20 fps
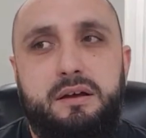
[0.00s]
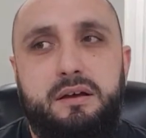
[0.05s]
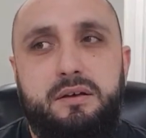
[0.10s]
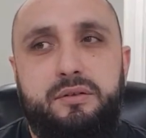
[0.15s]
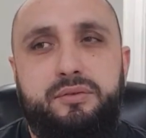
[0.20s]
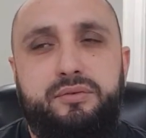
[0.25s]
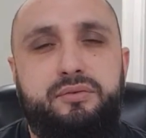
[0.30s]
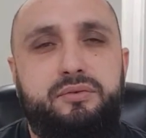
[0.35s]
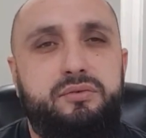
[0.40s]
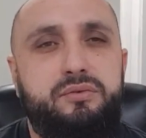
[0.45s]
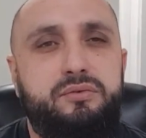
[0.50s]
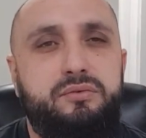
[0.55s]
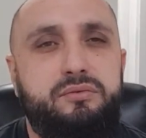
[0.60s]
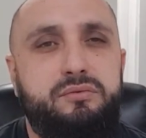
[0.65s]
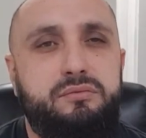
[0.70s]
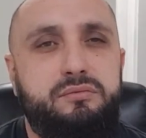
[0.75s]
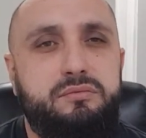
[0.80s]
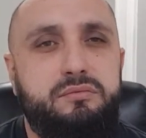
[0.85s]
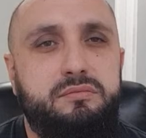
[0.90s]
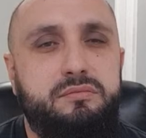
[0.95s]
through
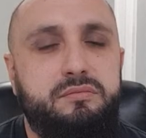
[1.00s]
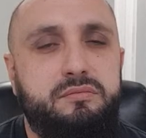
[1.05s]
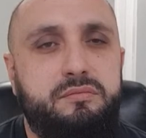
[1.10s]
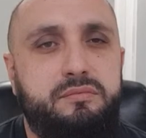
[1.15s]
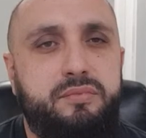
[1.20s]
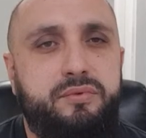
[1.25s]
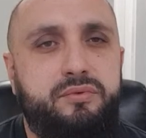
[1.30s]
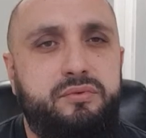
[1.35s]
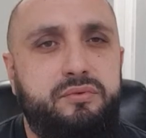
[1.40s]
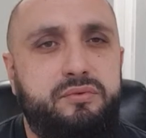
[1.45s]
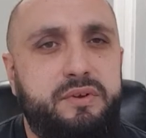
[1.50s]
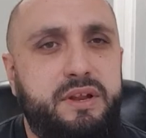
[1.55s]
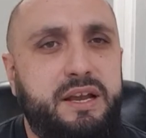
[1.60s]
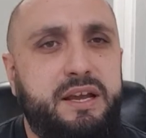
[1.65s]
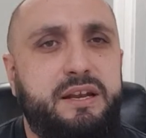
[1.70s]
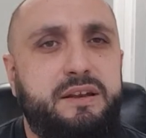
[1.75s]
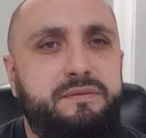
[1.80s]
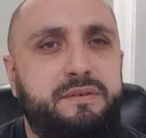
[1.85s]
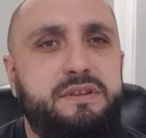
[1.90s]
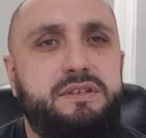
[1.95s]

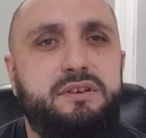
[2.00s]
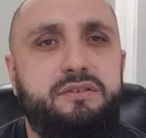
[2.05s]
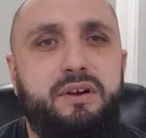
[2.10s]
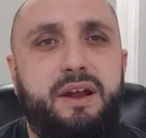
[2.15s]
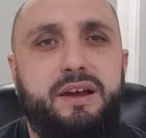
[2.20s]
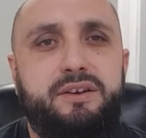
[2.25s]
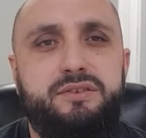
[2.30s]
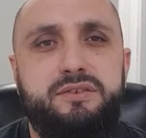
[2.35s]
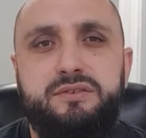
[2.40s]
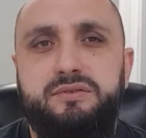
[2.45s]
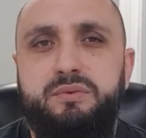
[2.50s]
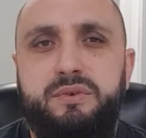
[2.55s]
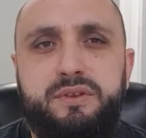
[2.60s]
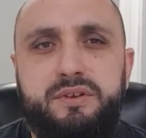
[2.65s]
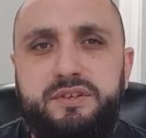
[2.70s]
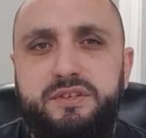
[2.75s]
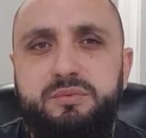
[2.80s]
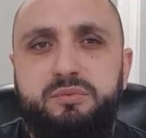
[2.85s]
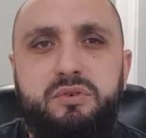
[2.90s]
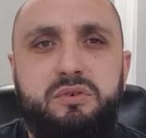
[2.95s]
negative interactions, whether
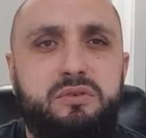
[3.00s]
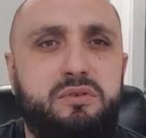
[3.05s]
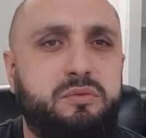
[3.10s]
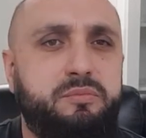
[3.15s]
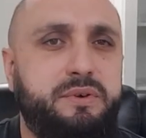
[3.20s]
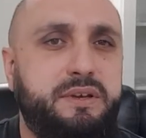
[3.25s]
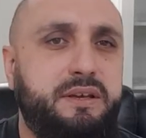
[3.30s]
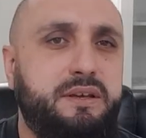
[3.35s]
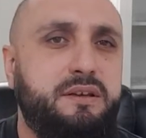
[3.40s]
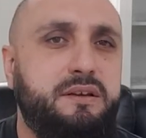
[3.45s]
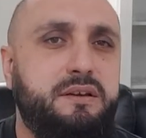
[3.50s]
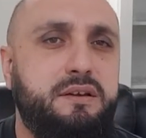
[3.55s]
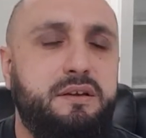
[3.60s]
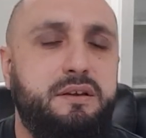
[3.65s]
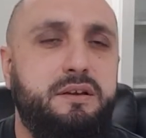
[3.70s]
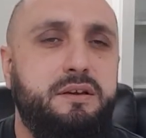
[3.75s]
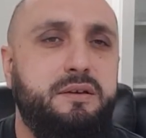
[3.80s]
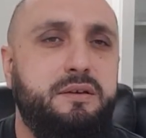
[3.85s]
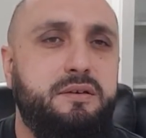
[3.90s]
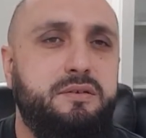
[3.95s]
small or big.
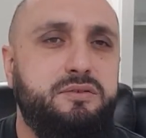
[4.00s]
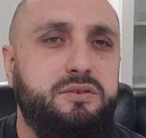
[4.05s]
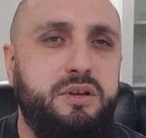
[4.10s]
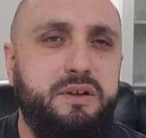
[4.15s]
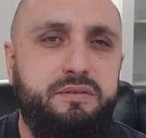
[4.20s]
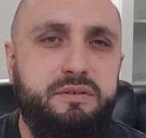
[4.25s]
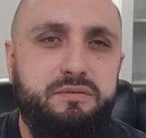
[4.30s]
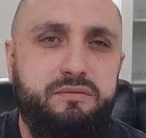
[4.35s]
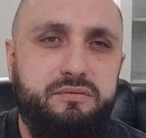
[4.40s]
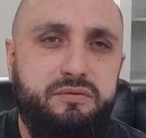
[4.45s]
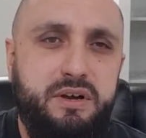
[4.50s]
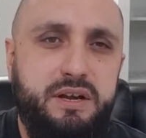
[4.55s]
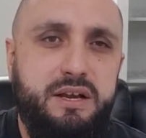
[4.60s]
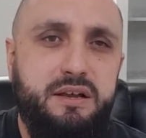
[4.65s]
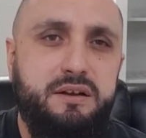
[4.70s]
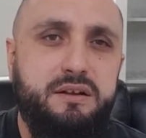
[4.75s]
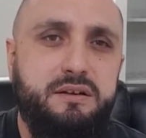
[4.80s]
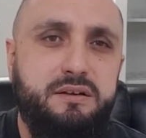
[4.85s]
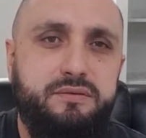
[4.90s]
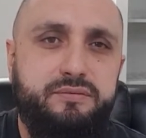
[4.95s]
So even
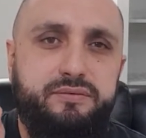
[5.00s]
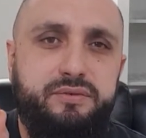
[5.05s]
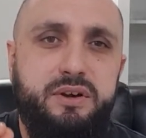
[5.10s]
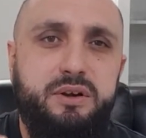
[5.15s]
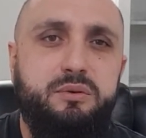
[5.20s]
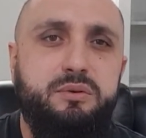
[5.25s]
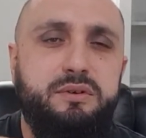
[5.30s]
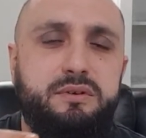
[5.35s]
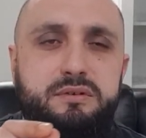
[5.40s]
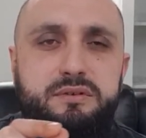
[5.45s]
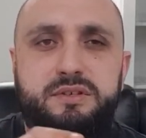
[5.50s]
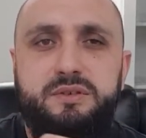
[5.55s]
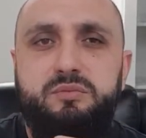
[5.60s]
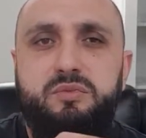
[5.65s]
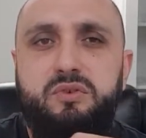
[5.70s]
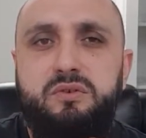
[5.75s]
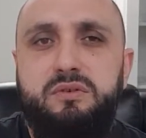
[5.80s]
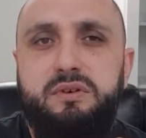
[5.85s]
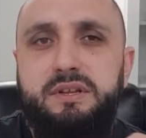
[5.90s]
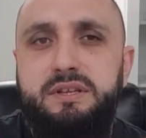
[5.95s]
regular, frequent,
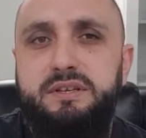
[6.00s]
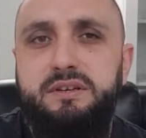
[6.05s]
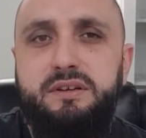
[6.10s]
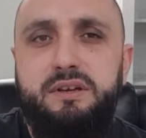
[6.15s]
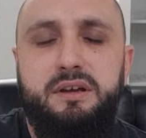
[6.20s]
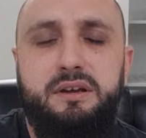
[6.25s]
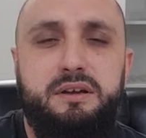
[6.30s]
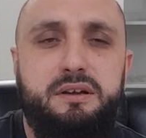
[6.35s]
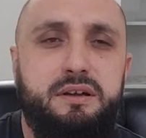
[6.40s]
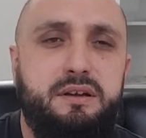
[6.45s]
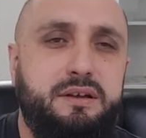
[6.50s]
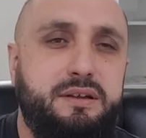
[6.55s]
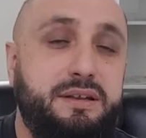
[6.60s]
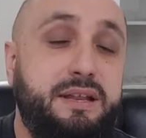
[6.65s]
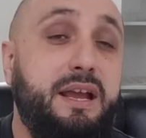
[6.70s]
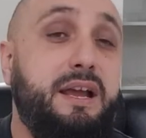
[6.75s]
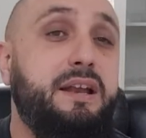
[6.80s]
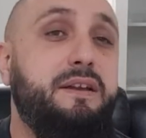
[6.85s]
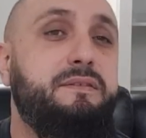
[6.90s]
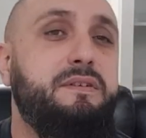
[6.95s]
small
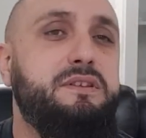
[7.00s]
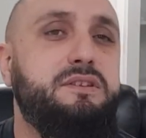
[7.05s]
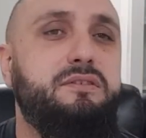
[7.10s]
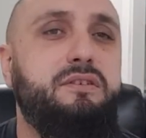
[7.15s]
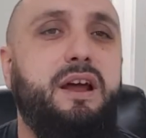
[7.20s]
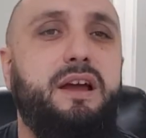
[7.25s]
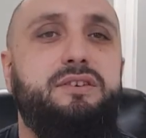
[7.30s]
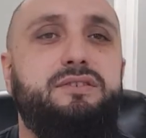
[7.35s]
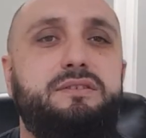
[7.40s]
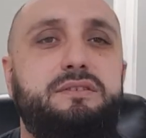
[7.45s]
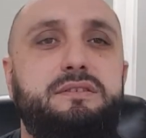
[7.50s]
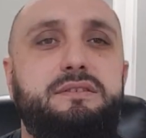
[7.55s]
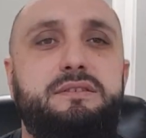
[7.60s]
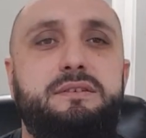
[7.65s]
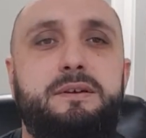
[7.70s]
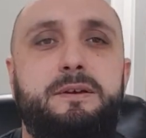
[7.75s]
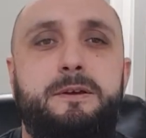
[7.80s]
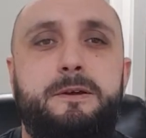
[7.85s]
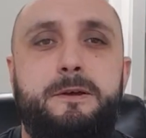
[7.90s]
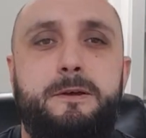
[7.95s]
negative interactions,
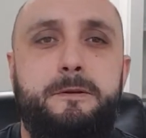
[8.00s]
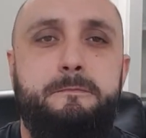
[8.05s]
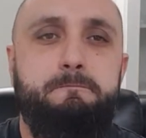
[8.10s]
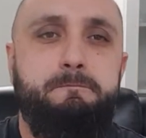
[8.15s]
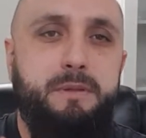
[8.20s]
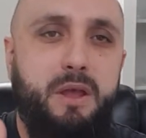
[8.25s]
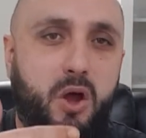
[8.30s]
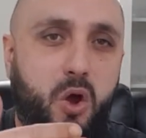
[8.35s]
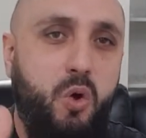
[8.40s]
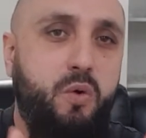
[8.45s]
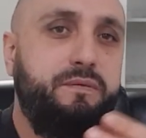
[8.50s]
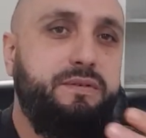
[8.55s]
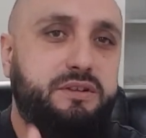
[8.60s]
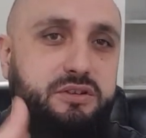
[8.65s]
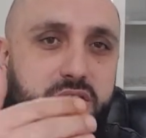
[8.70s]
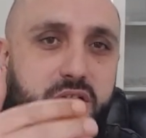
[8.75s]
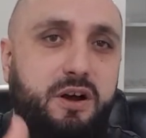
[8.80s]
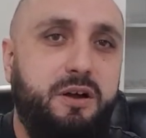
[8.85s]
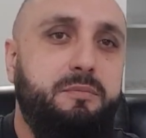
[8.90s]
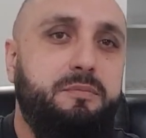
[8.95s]
over
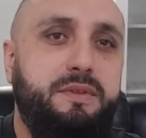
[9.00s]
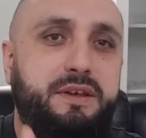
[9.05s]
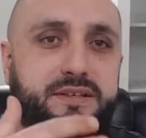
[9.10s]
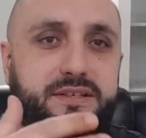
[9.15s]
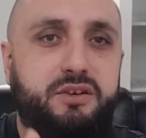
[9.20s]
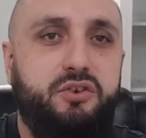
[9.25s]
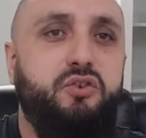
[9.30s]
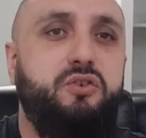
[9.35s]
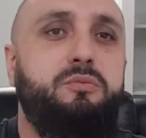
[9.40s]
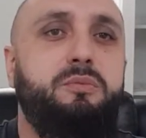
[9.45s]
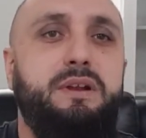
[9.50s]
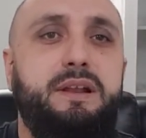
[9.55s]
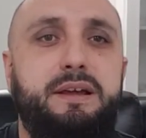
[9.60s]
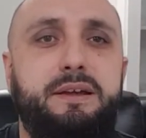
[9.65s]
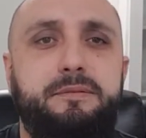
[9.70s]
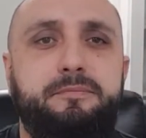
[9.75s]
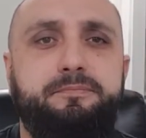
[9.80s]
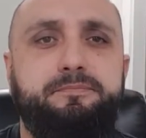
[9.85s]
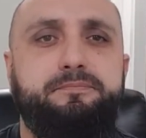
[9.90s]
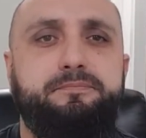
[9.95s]
time these accumulate,